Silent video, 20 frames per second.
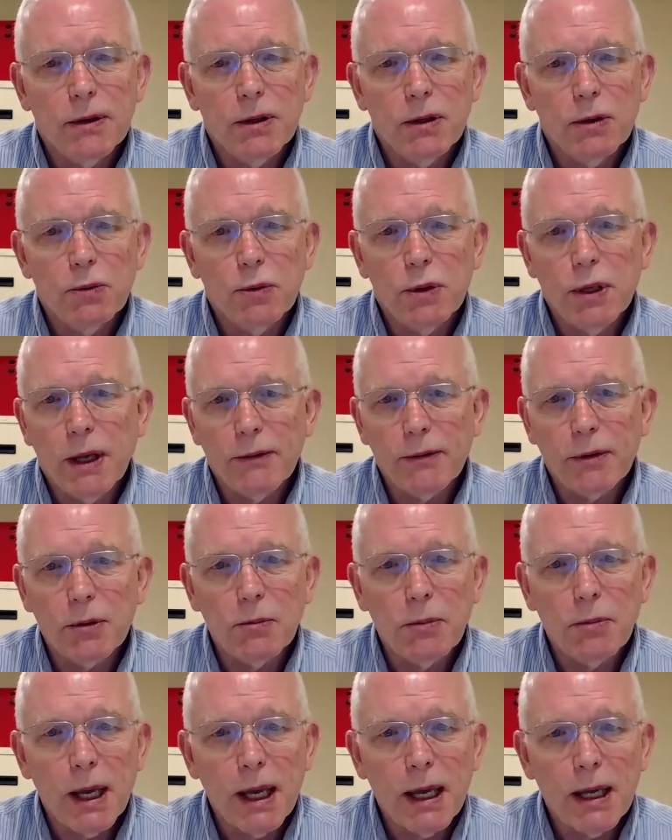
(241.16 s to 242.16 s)
we have
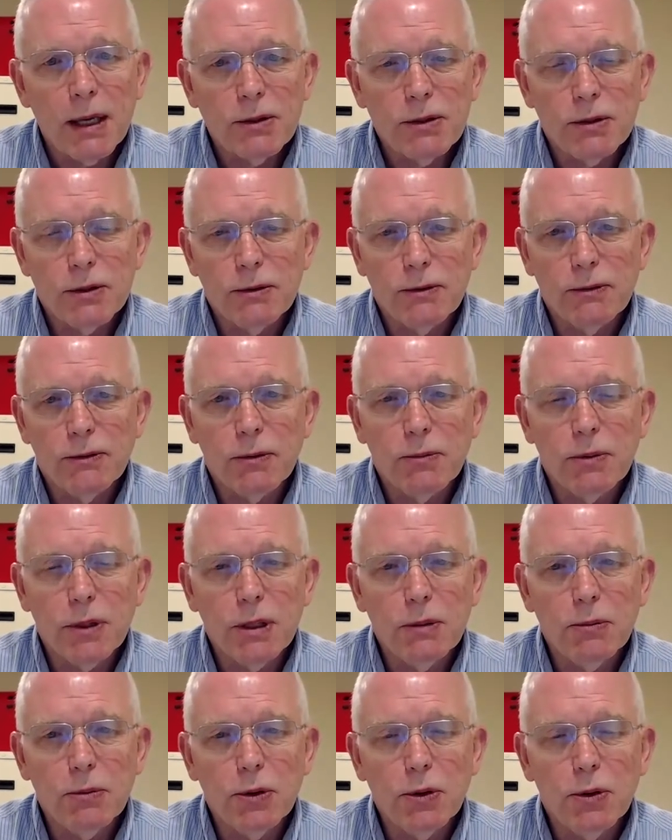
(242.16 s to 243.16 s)
compassion for
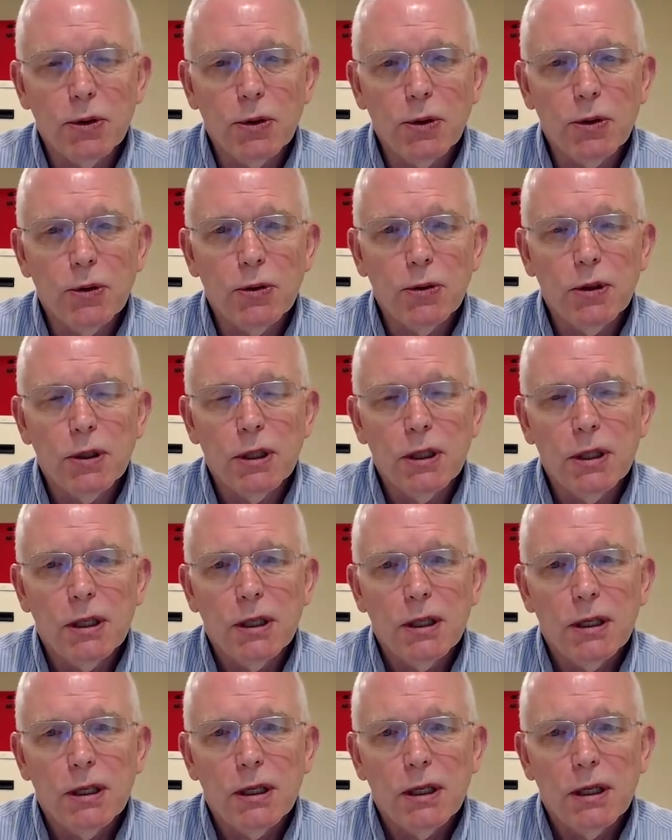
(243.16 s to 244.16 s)
people who
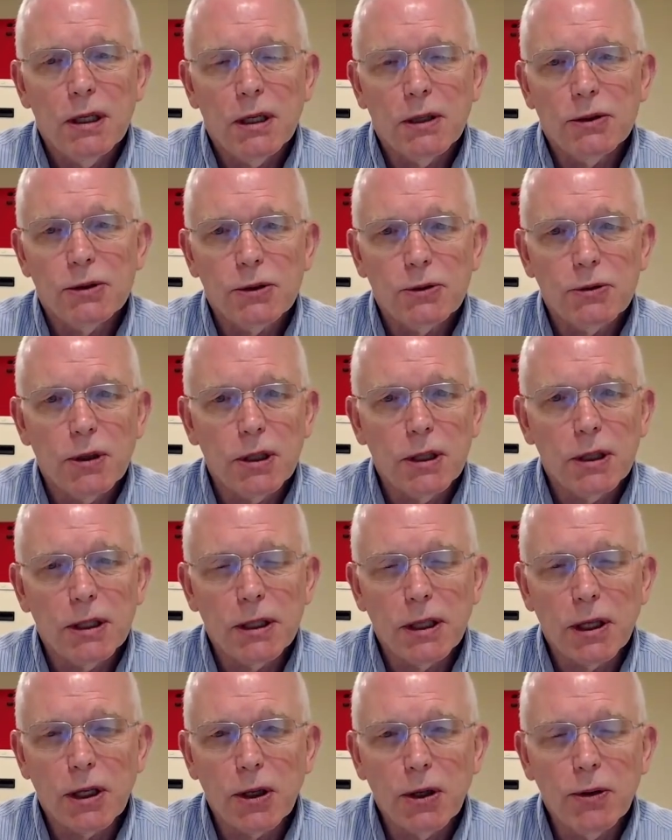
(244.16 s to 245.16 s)
are
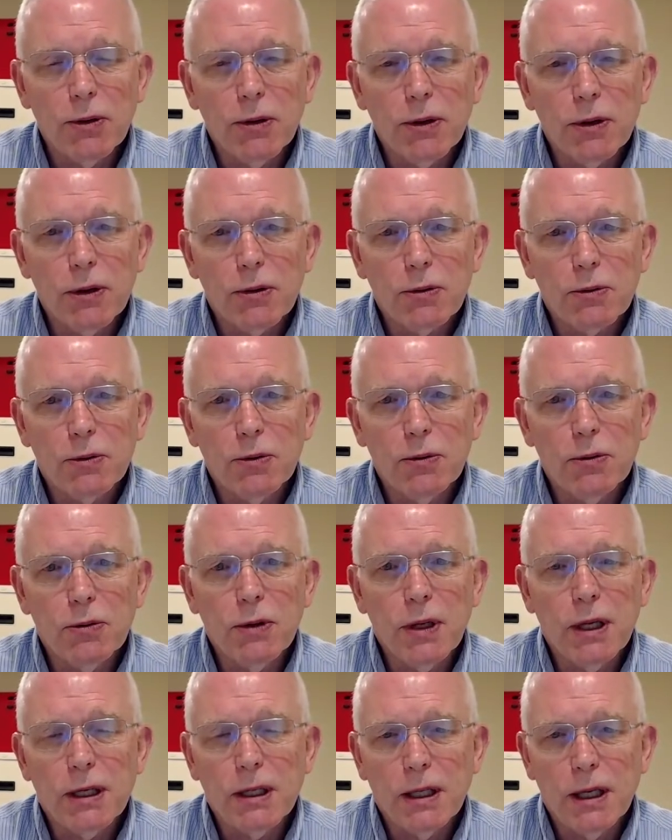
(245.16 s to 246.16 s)
struggling and going through
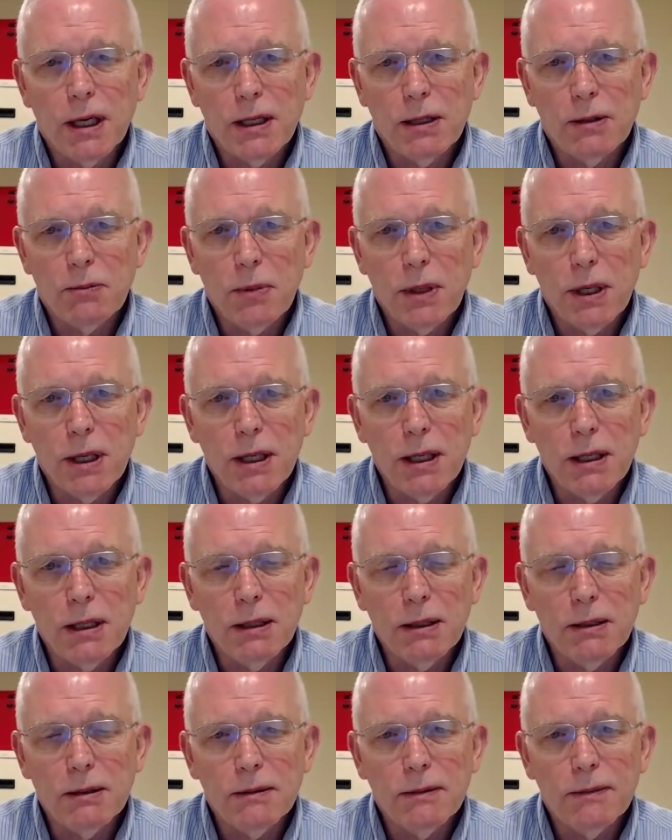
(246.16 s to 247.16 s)
that kind of pain.
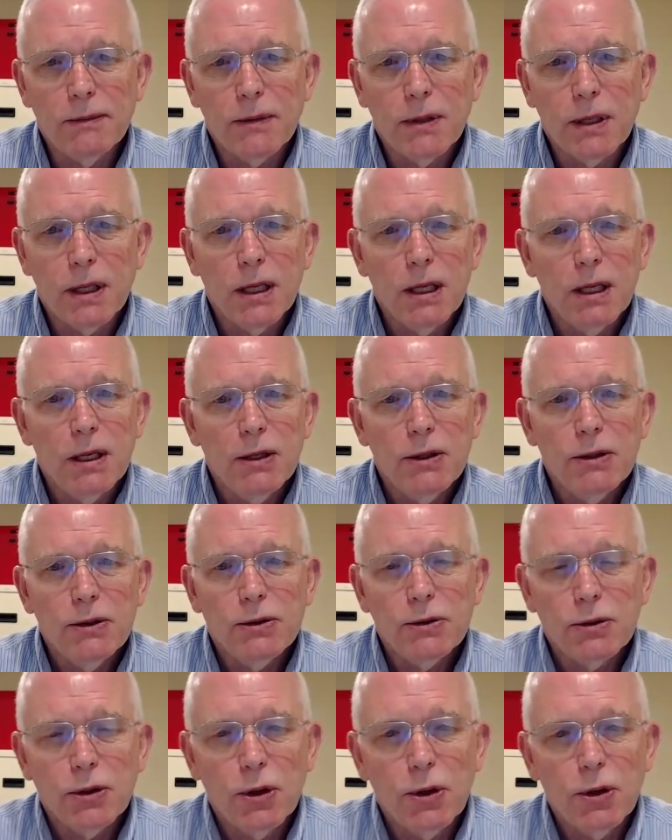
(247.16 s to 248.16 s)

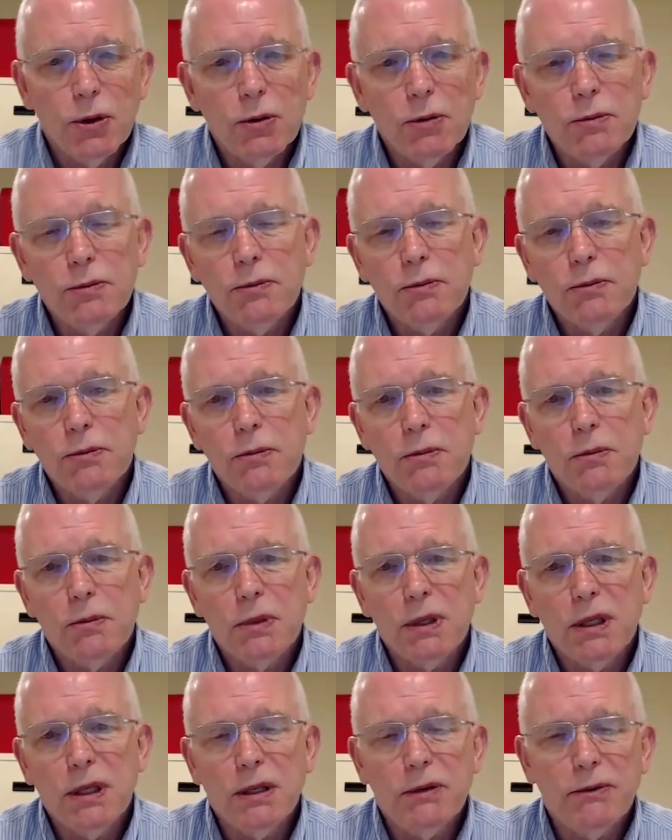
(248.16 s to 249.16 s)
So
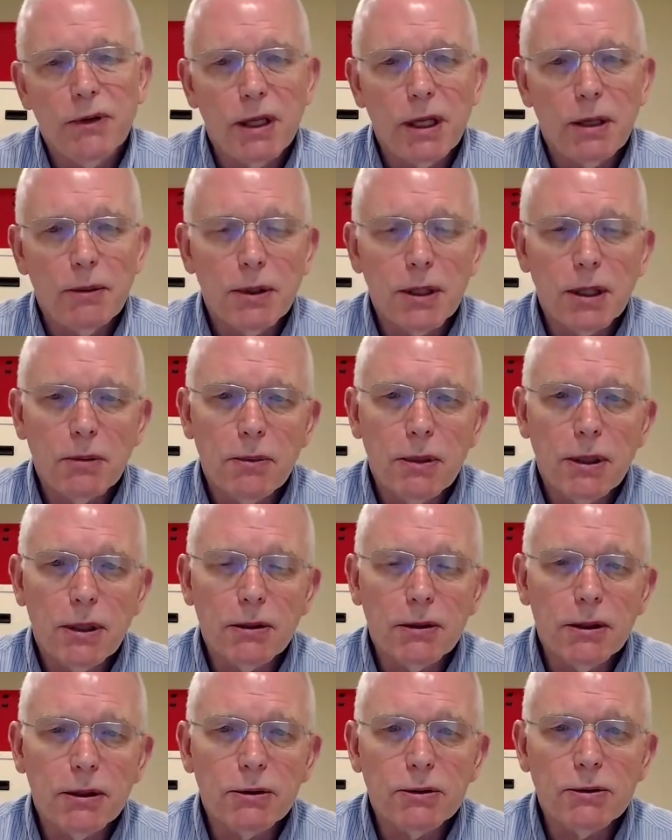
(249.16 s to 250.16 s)
developing a
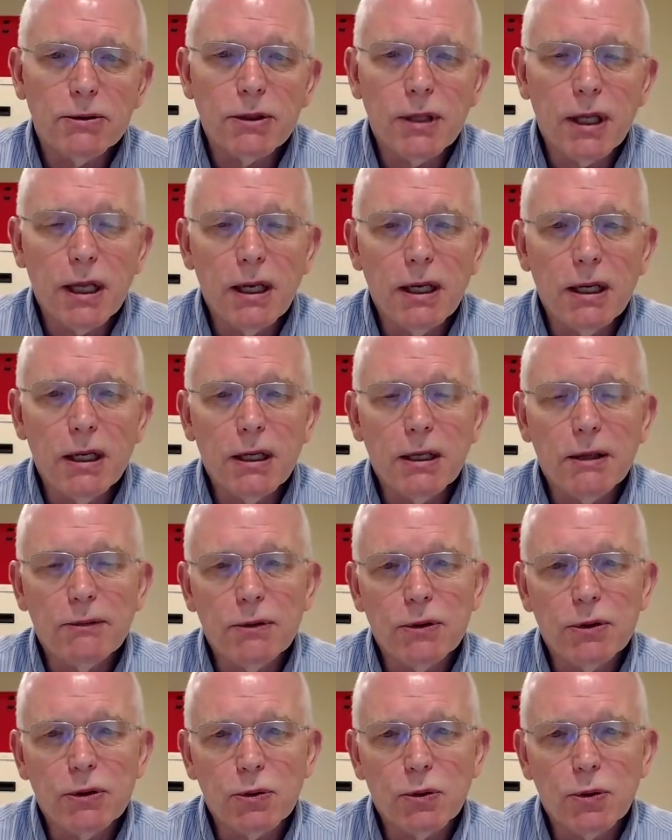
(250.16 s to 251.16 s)
better understanding of
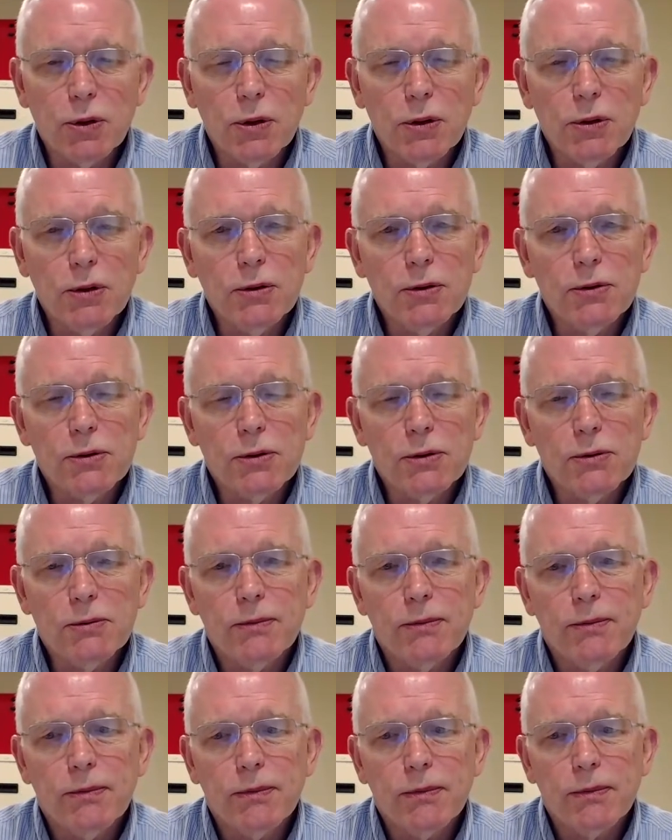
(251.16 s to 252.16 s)
disorders
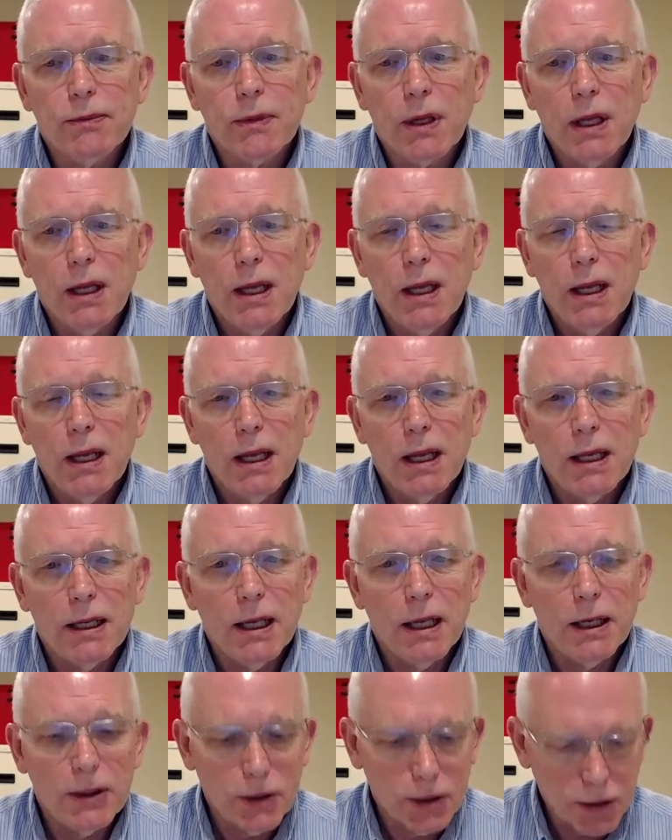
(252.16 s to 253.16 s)
and
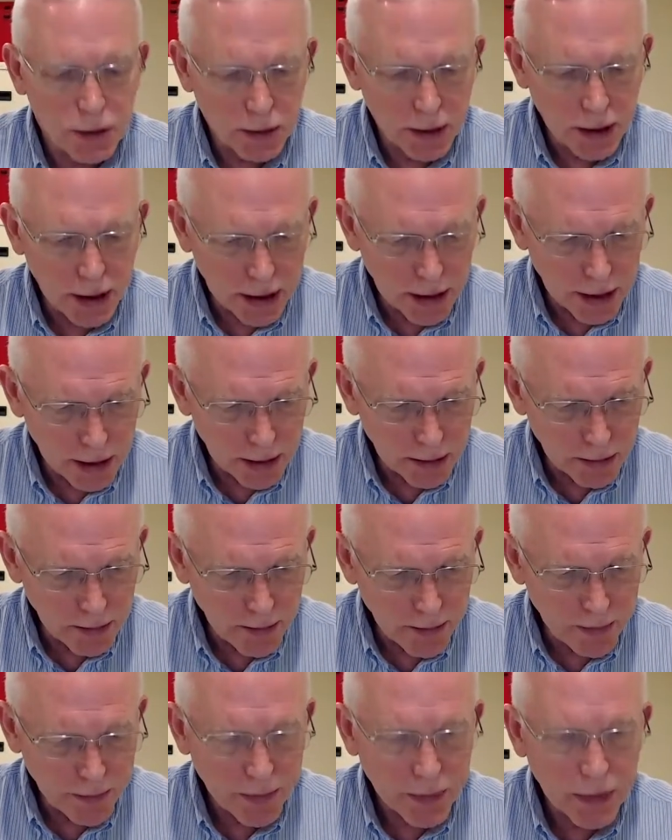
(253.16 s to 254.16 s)
how to treat them
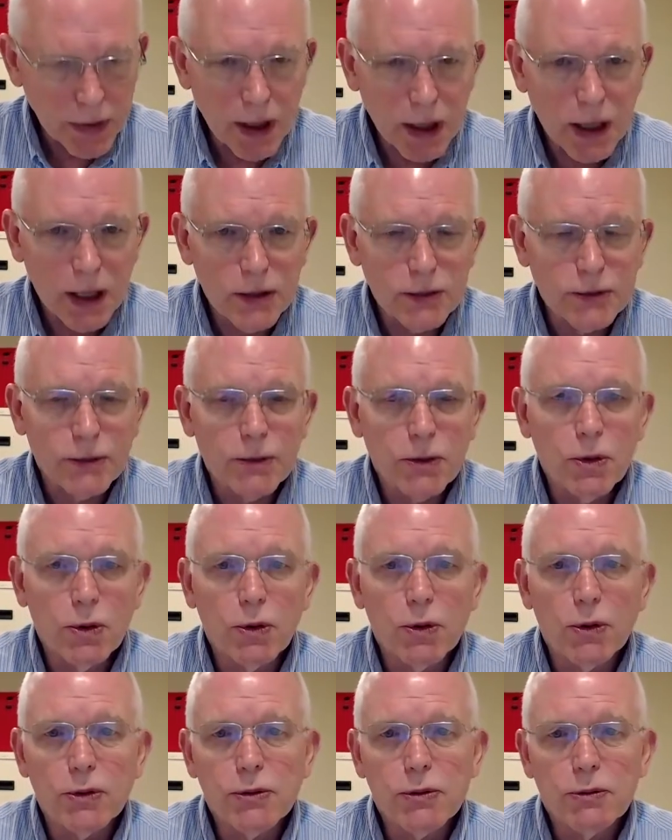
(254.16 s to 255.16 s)
is, of
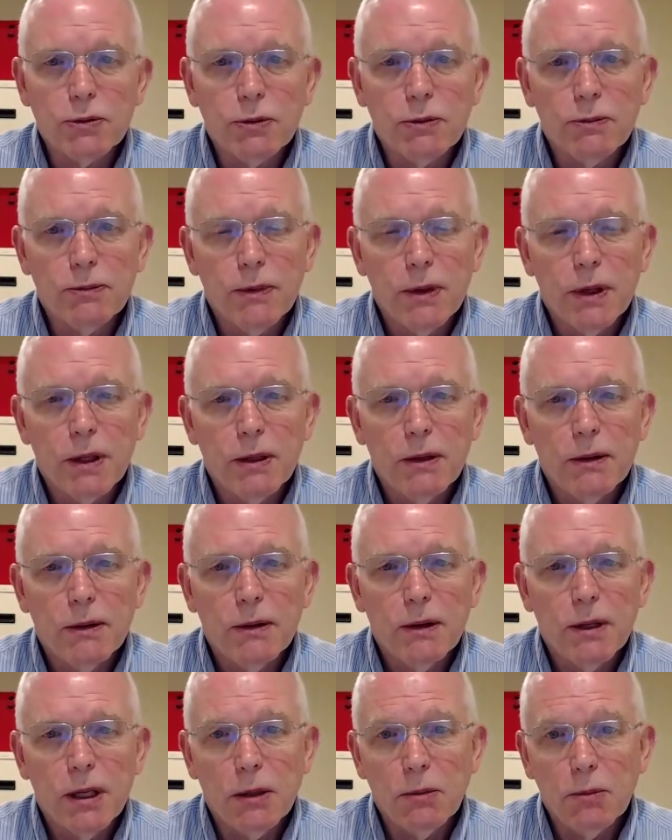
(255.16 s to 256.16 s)
course,
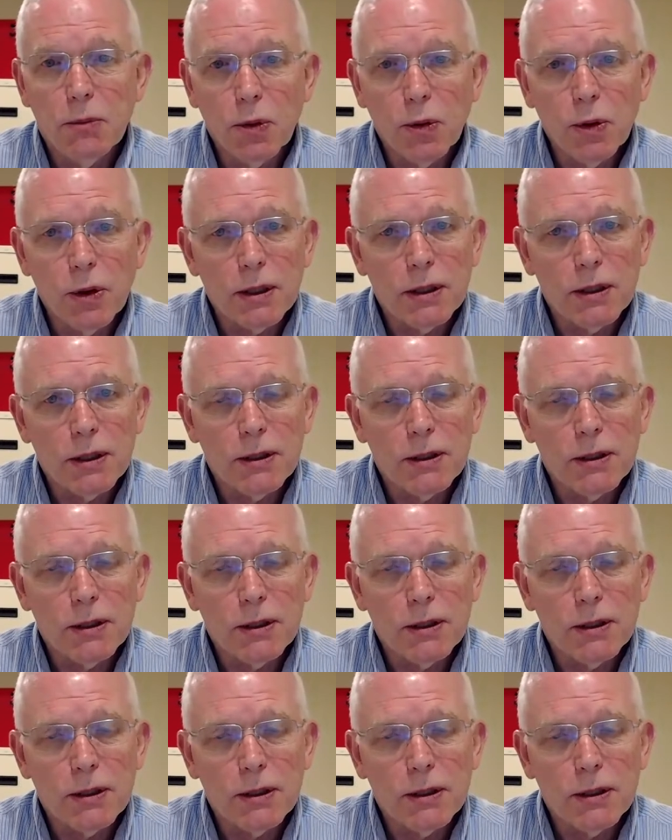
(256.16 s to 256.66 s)
important.